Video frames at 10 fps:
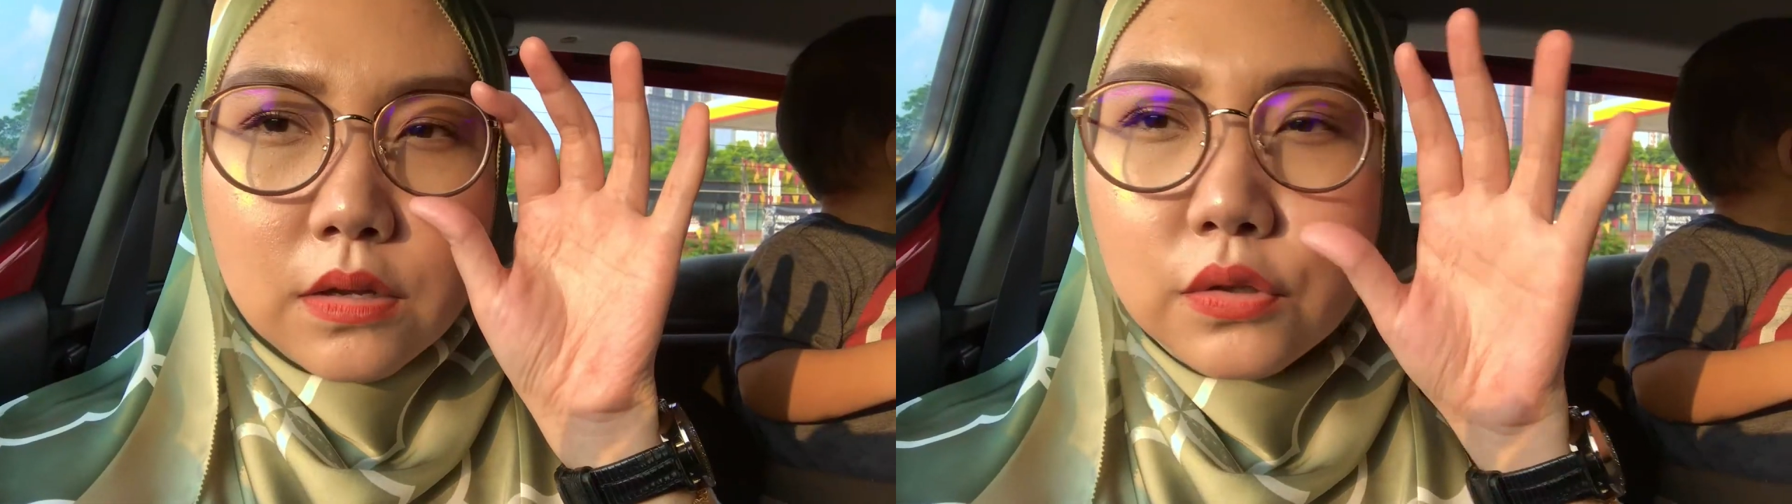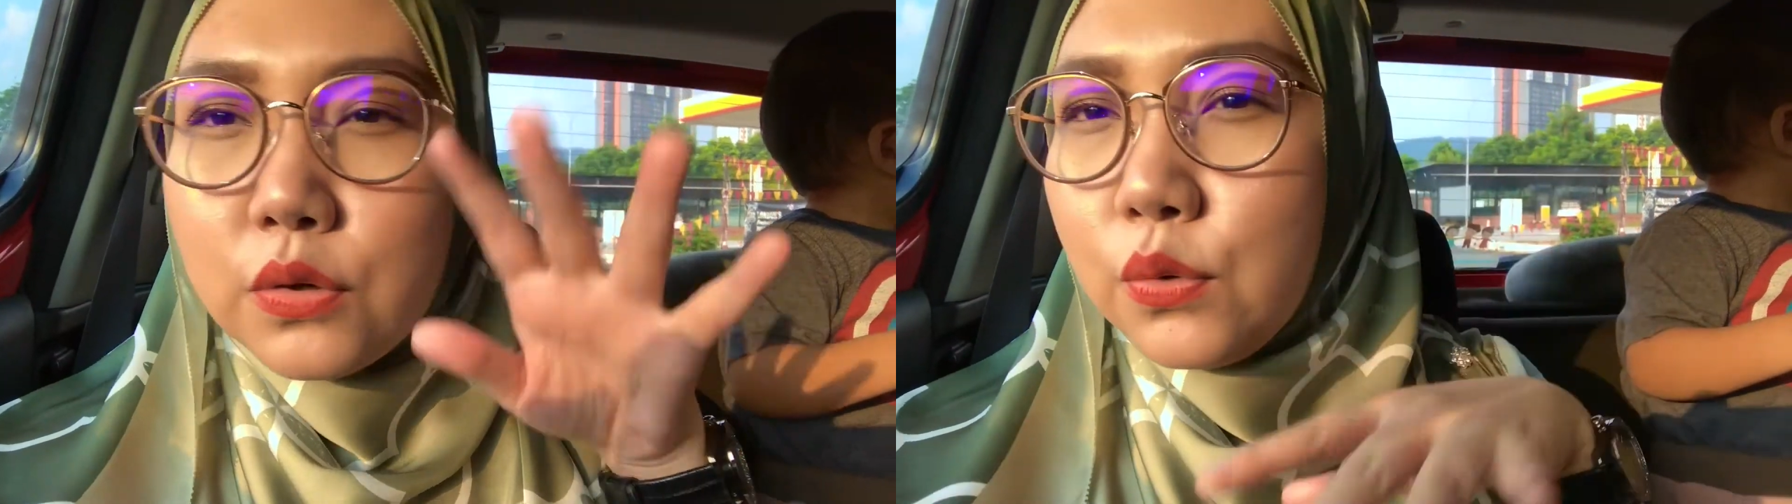
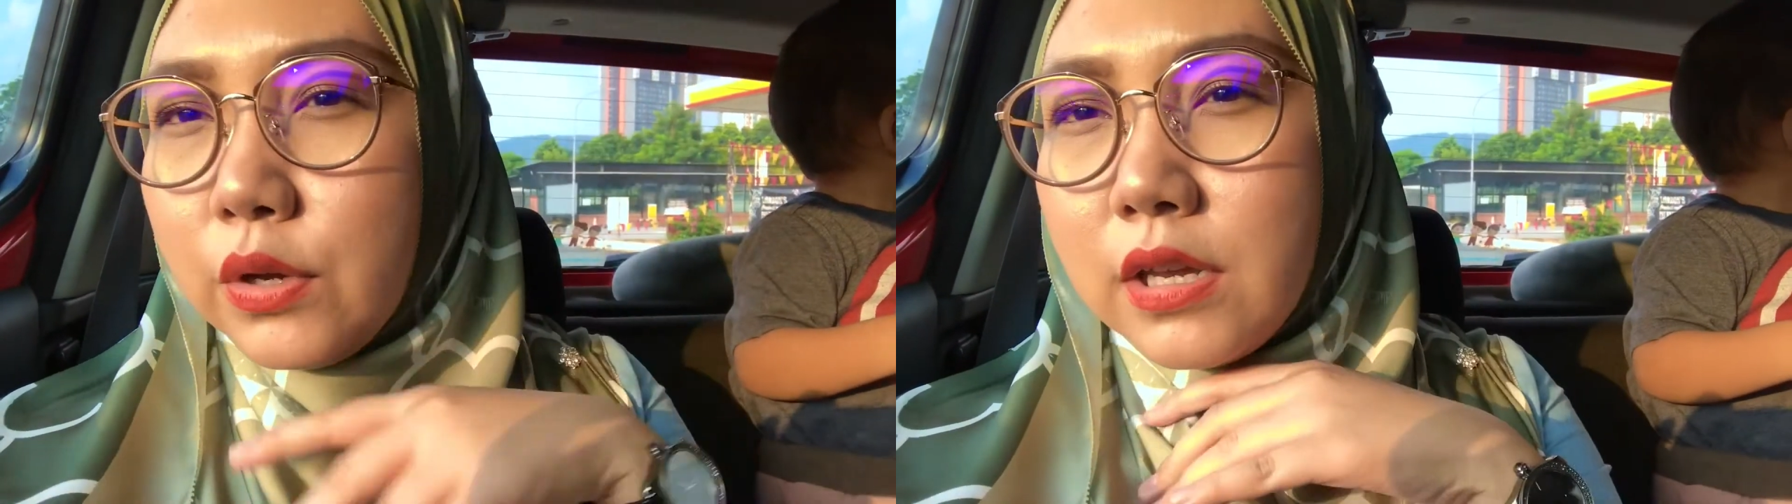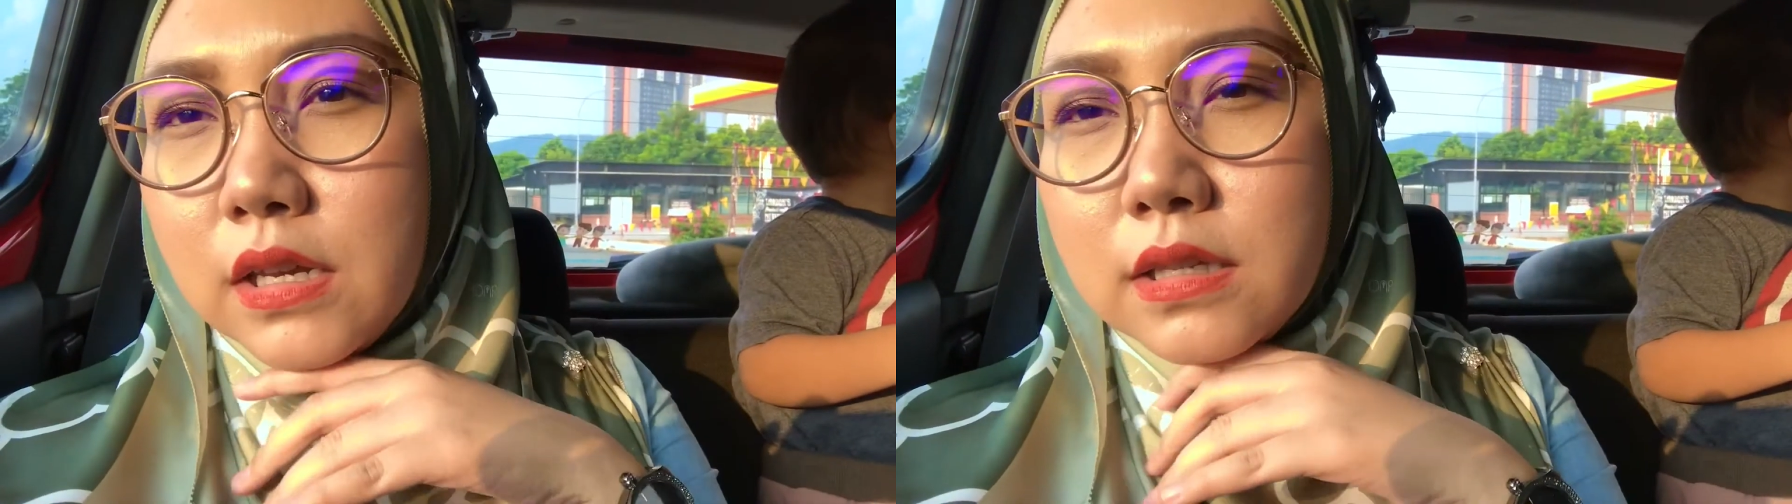So
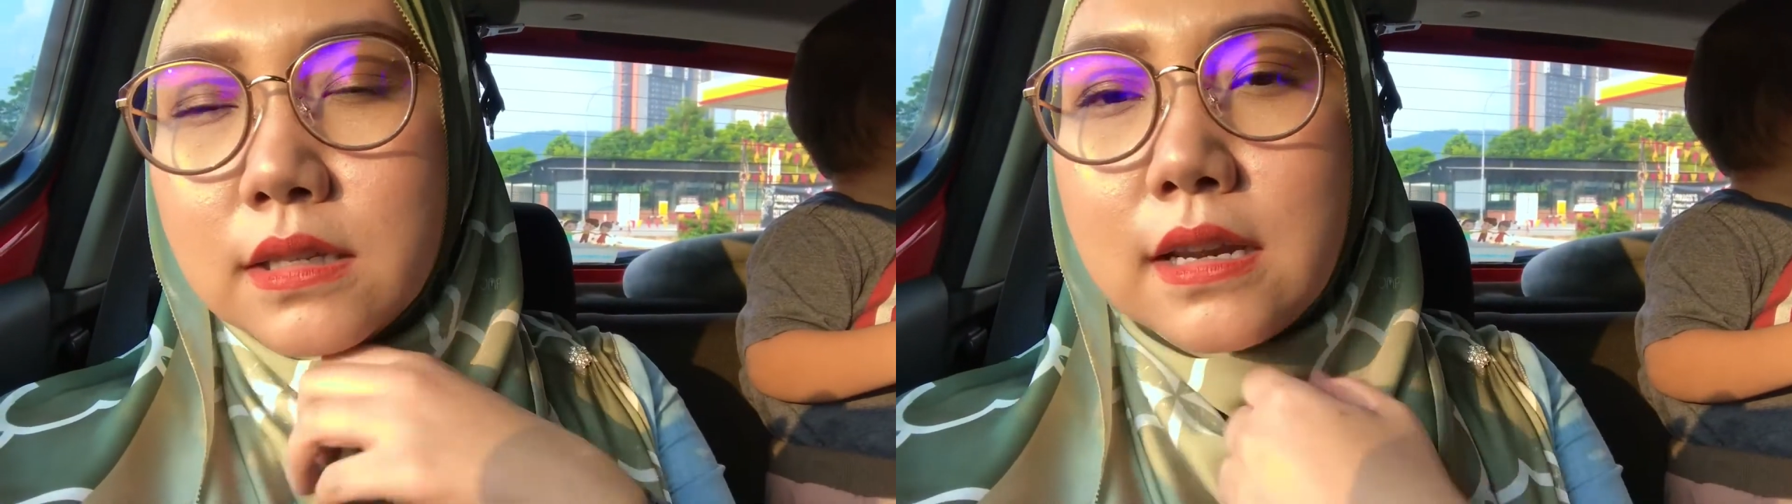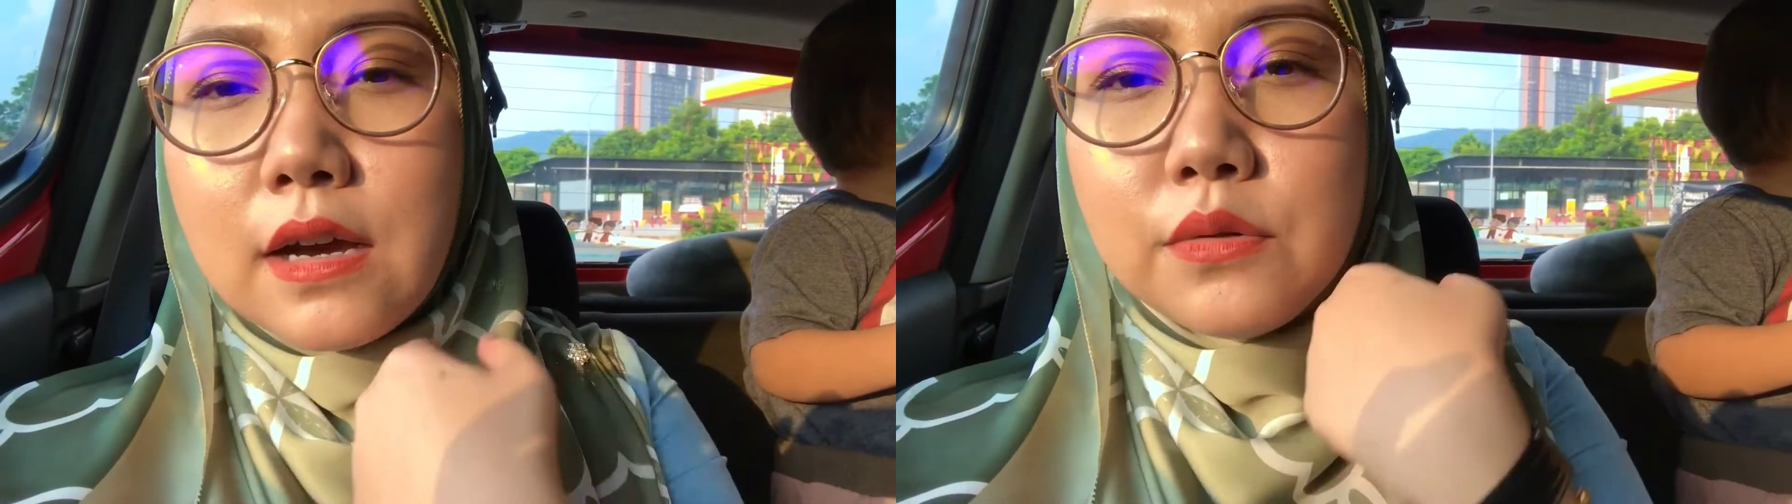it is
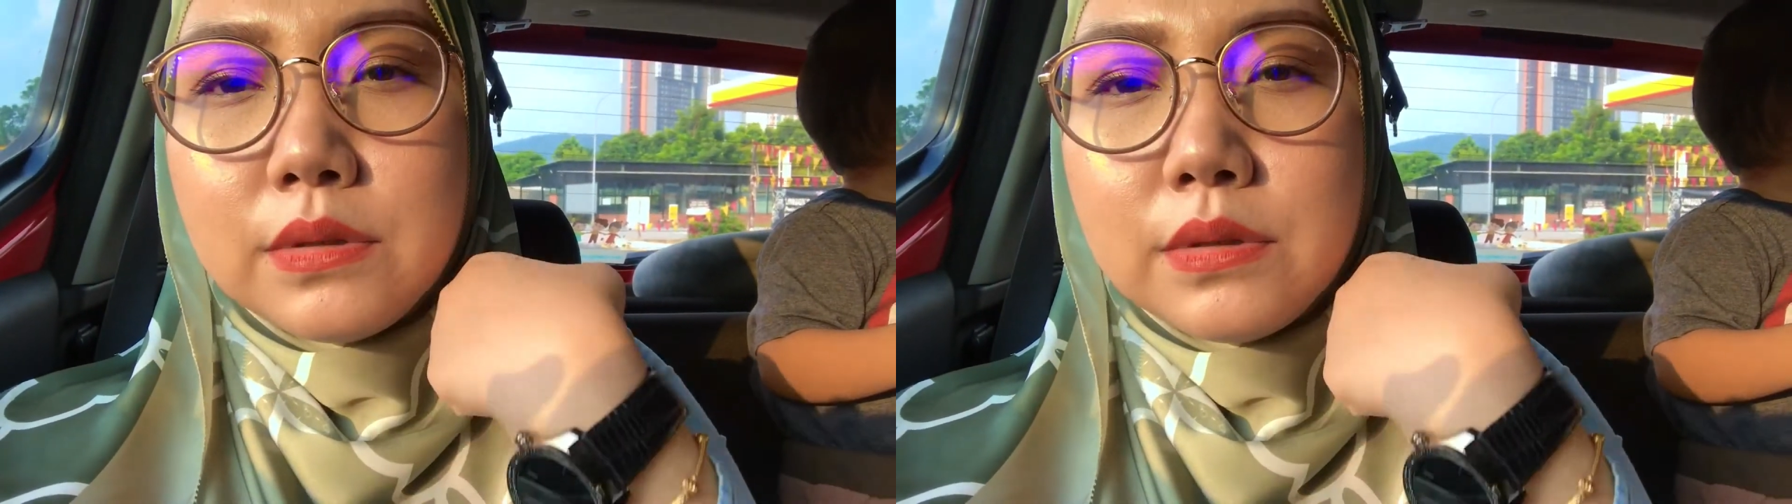now